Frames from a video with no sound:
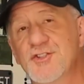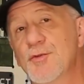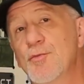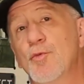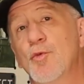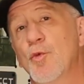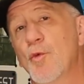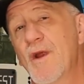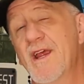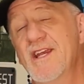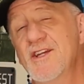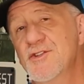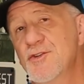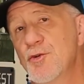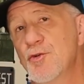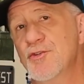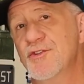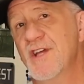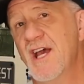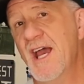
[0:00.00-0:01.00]
some
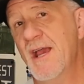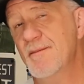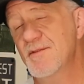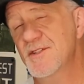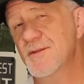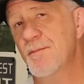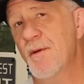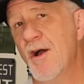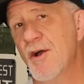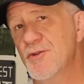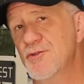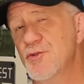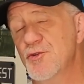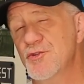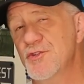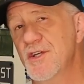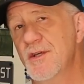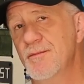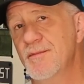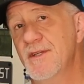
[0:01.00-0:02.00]
racer type
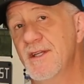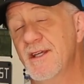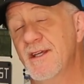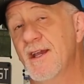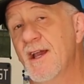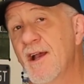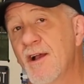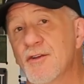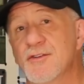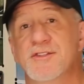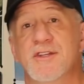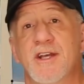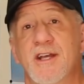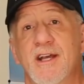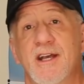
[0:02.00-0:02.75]
sponsorship decals